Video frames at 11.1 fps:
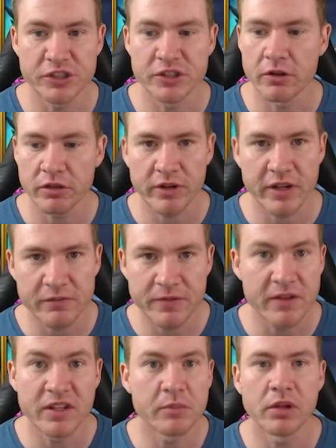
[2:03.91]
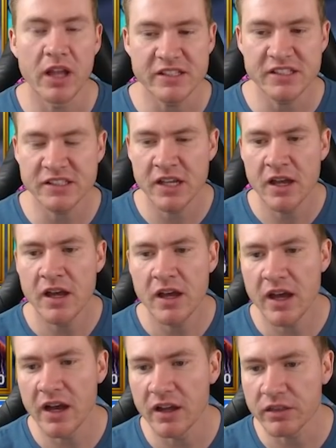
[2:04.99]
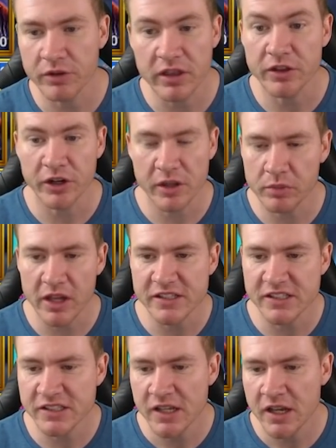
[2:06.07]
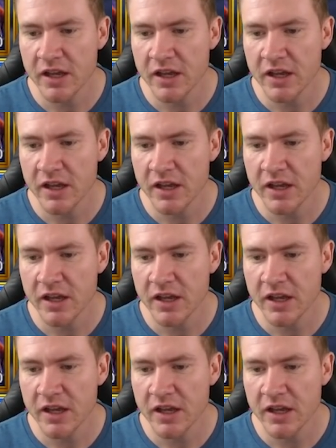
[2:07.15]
you know, 350 plus, uh, 330 plus.